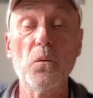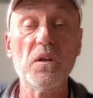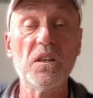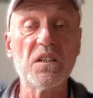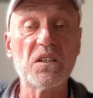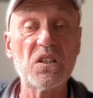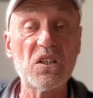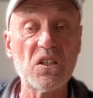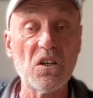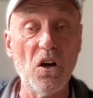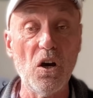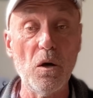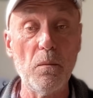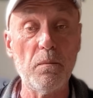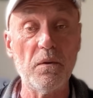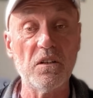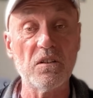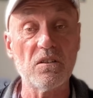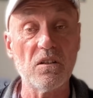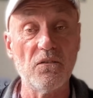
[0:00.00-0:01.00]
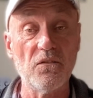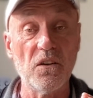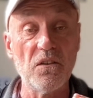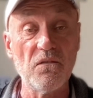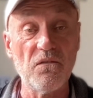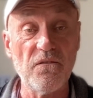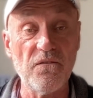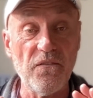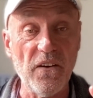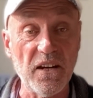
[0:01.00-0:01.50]
with a surplus of
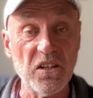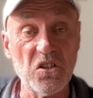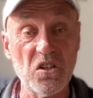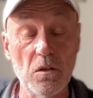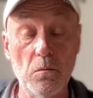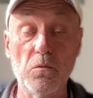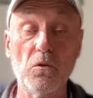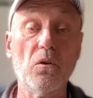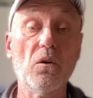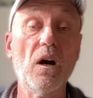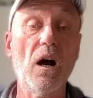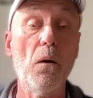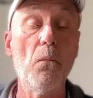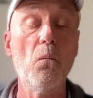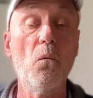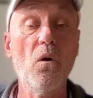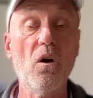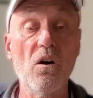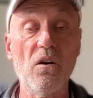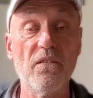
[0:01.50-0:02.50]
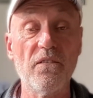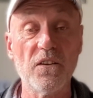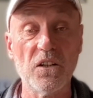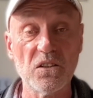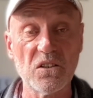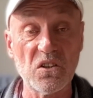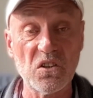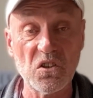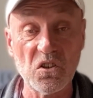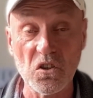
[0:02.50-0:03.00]
unfashionable and
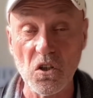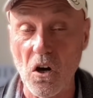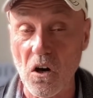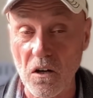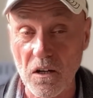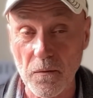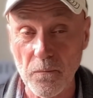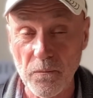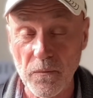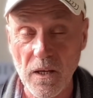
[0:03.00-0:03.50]
worthless stock.